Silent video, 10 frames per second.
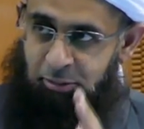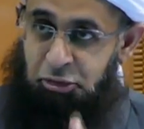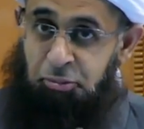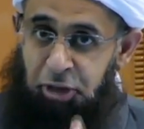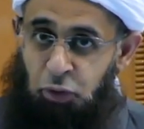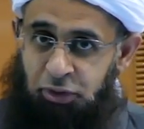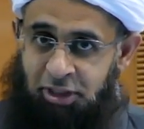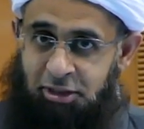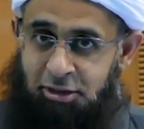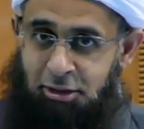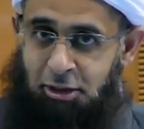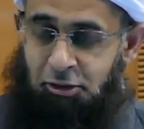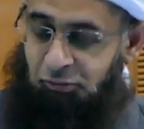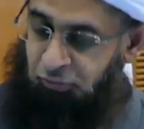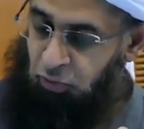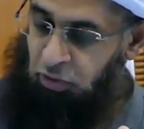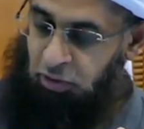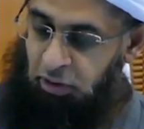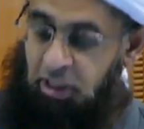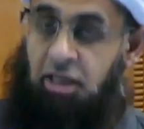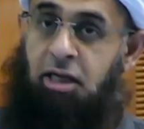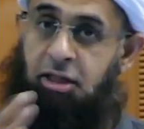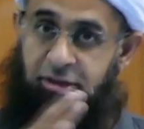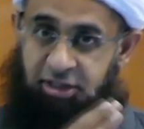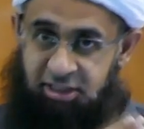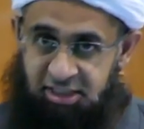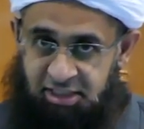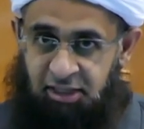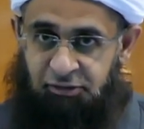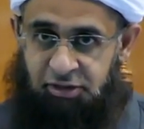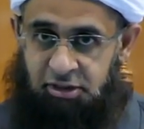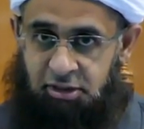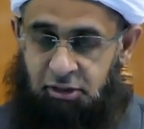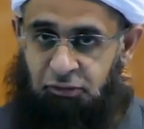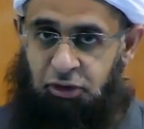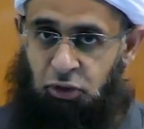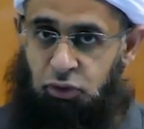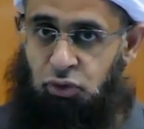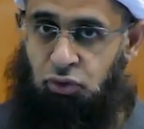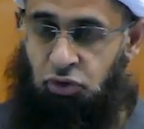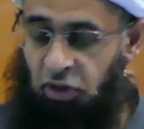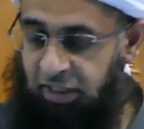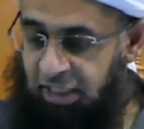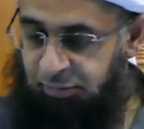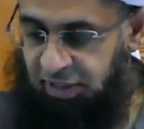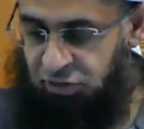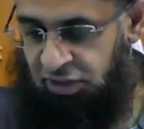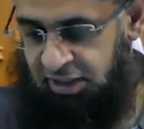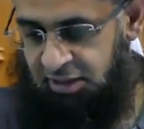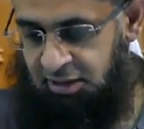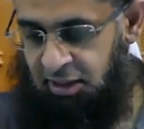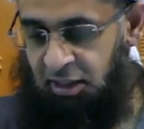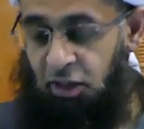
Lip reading: proponent for the deceivers, for those who do not keep their trust.